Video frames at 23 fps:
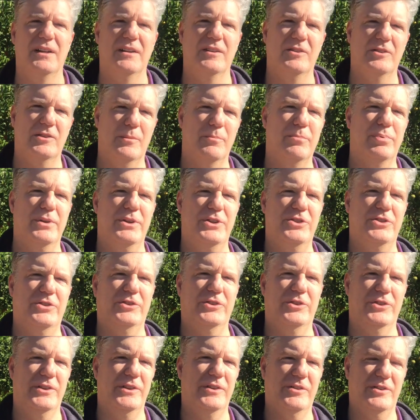So I'm pretty
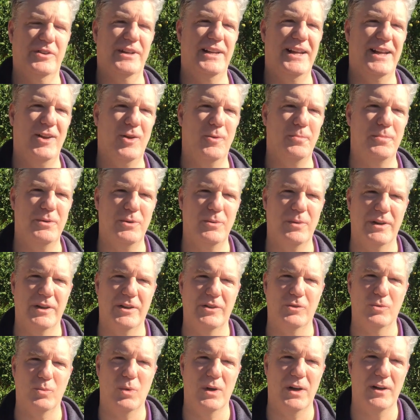certain it's going to help you out
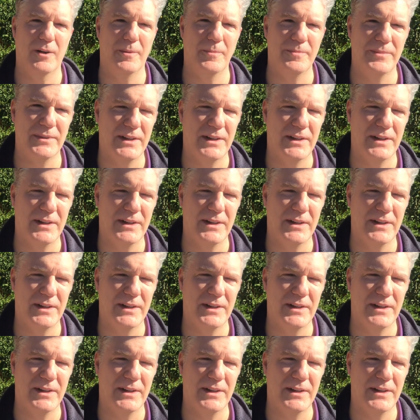as well.